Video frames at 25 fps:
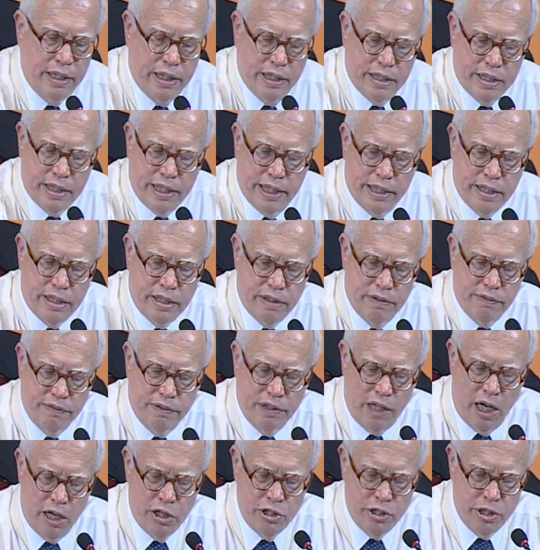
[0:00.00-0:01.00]
a sense of
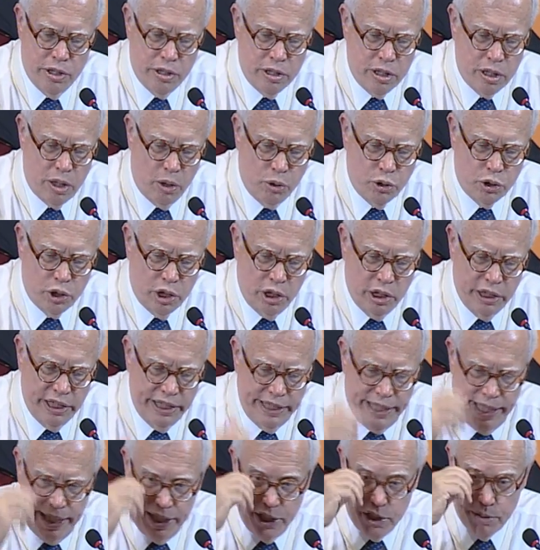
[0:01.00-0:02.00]
larger social
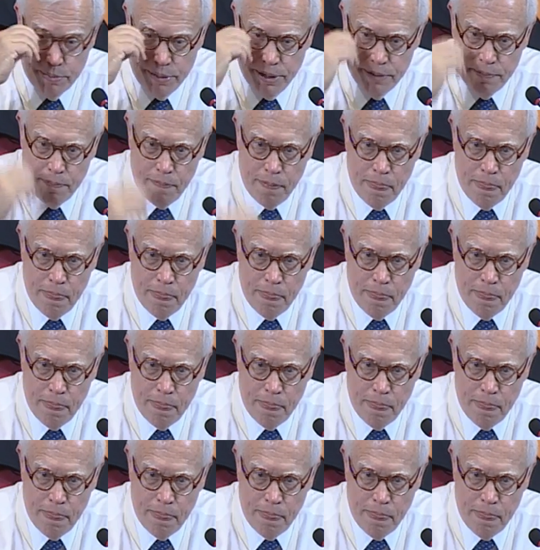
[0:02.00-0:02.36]
engagement.